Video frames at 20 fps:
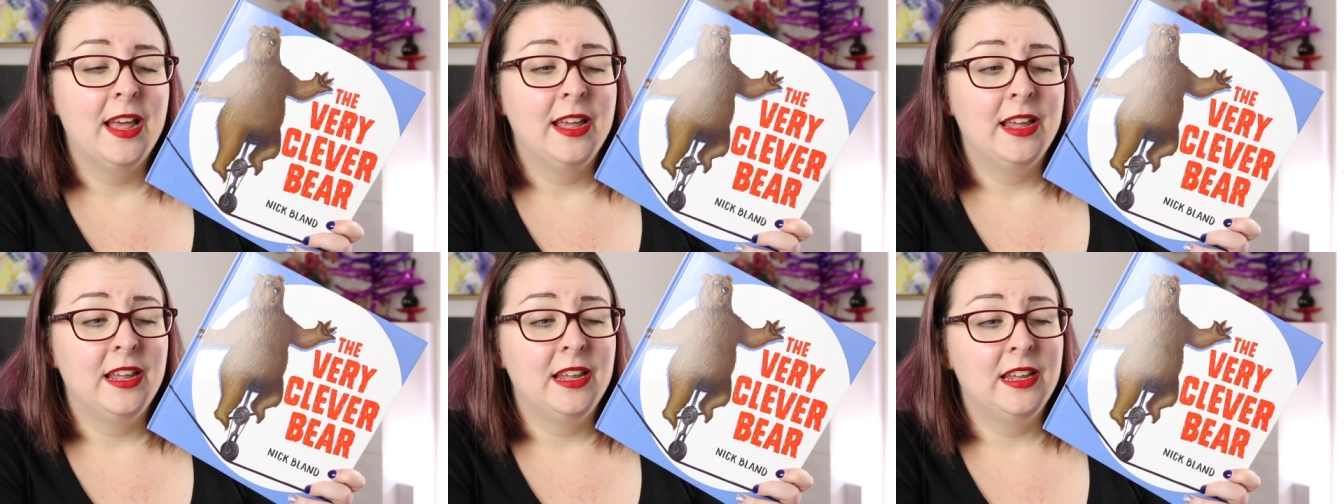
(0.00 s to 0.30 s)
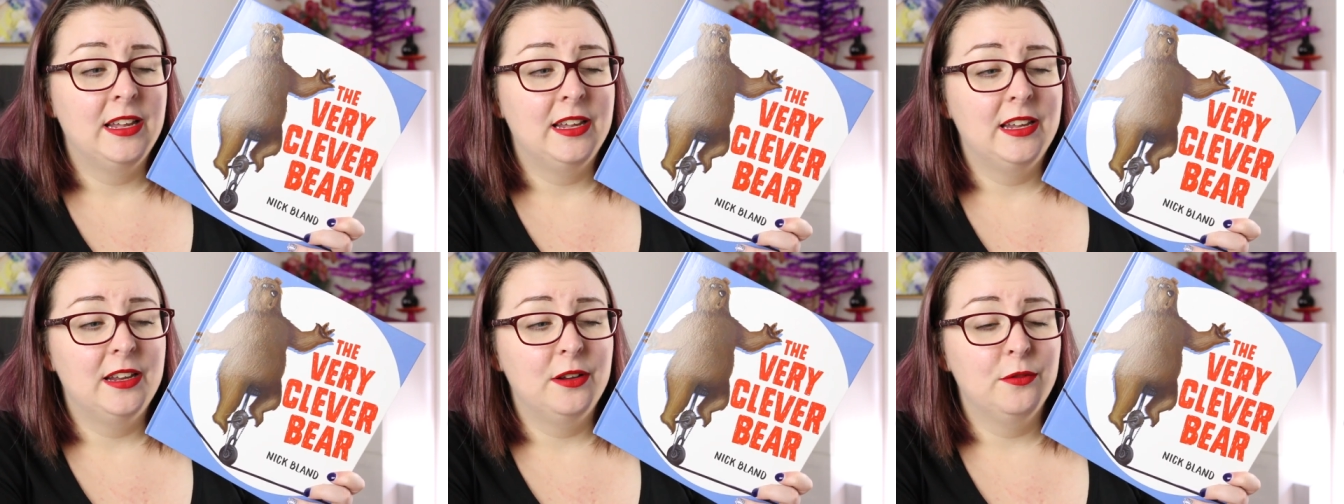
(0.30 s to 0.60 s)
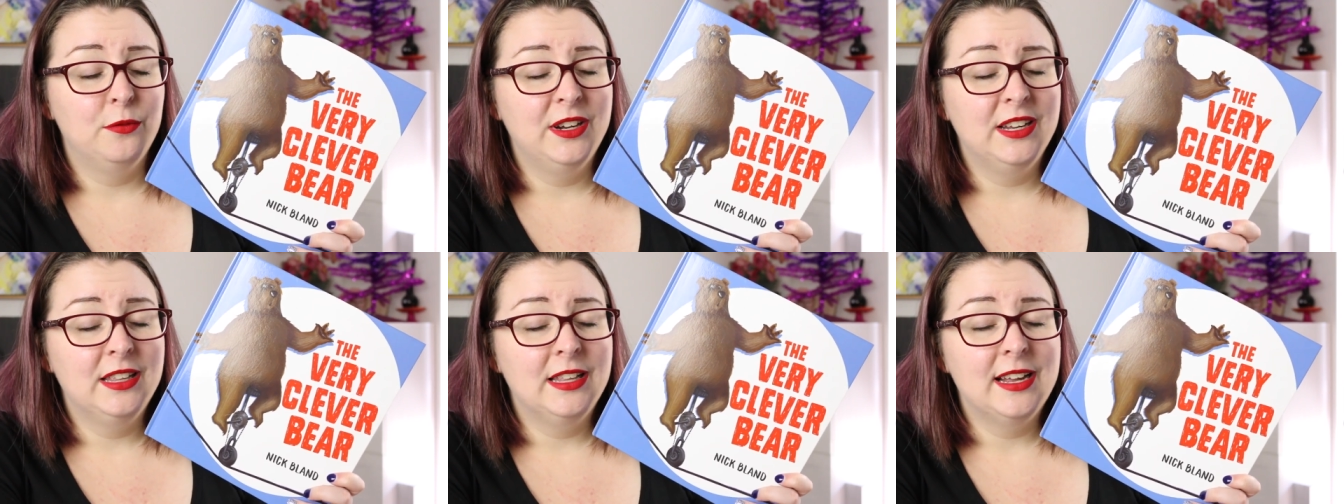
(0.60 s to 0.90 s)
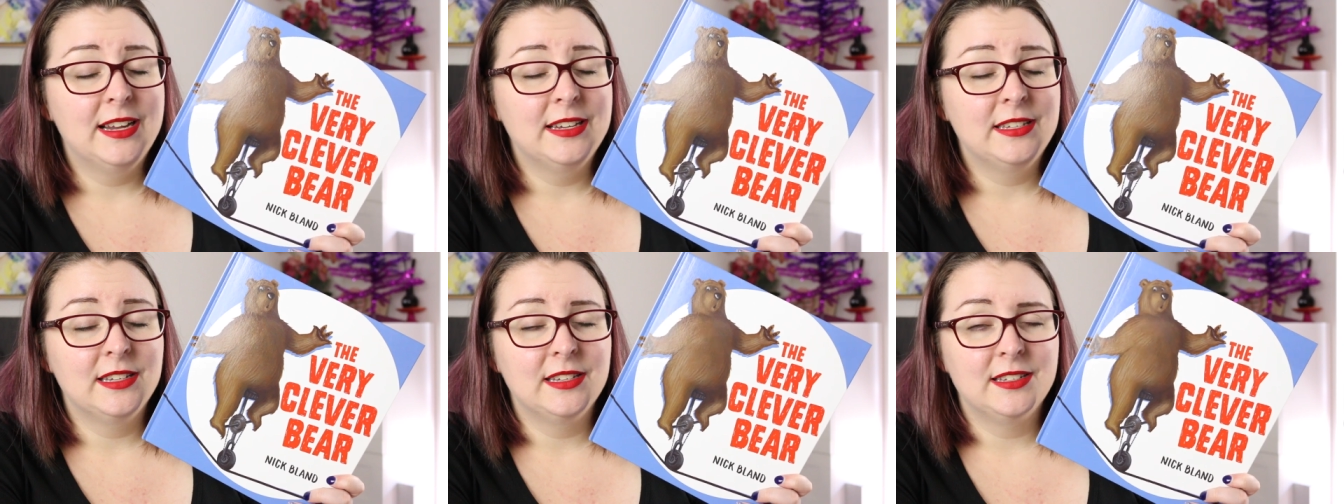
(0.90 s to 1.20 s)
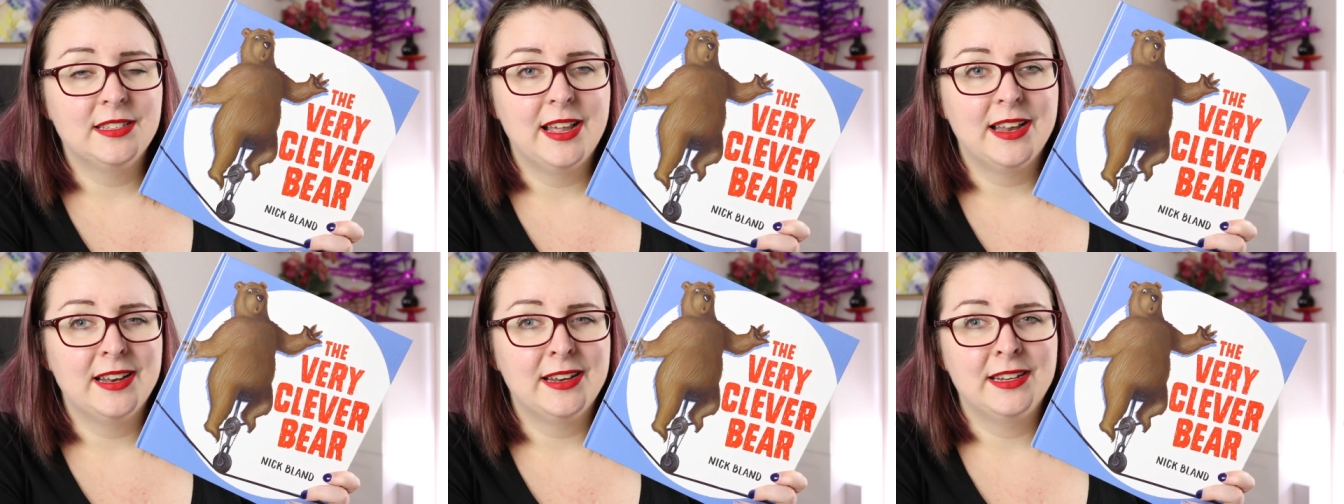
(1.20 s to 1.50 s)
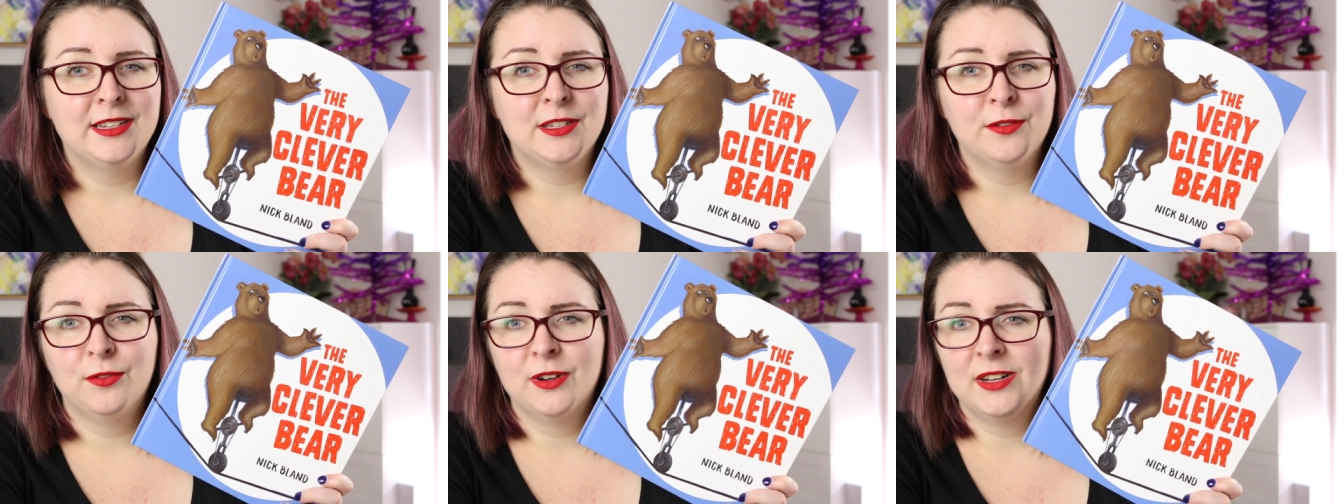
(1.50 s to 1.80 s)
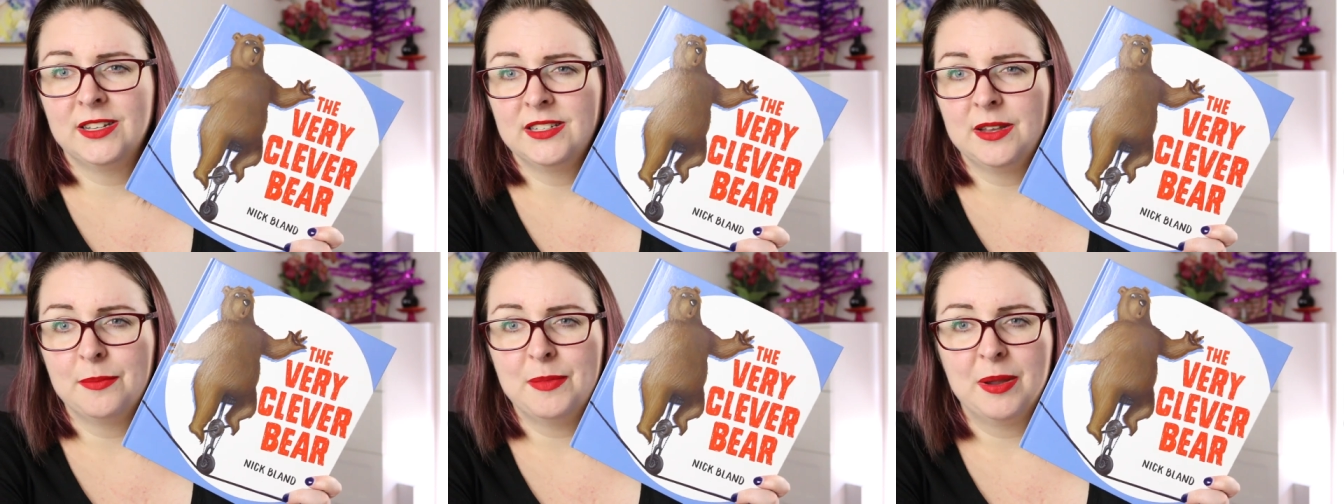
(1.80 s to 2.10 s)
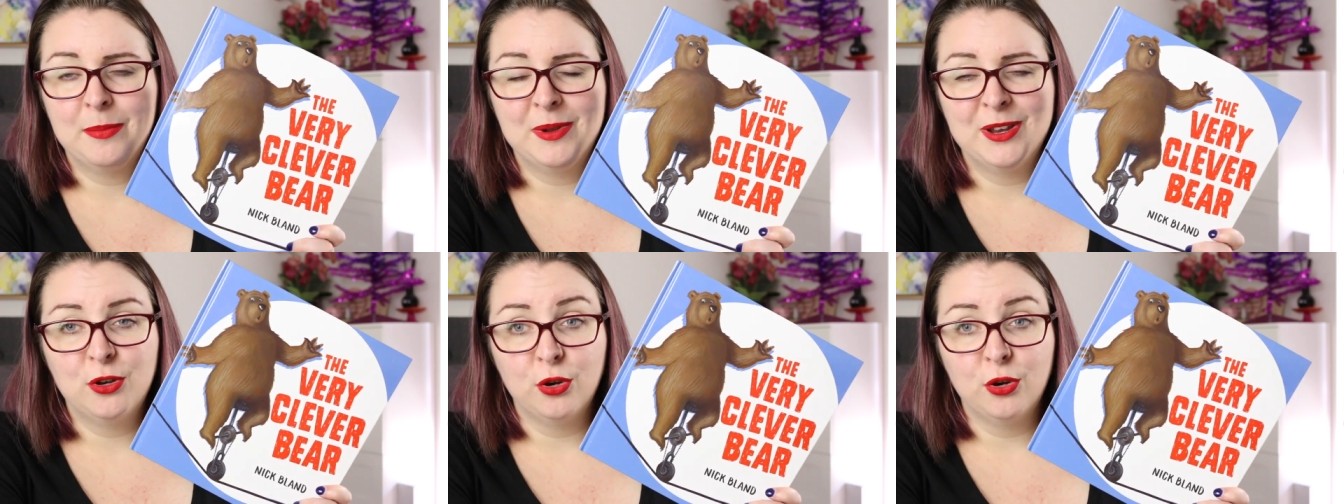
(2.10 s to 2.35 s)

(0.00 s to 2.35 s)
he realizes that his friends are maybe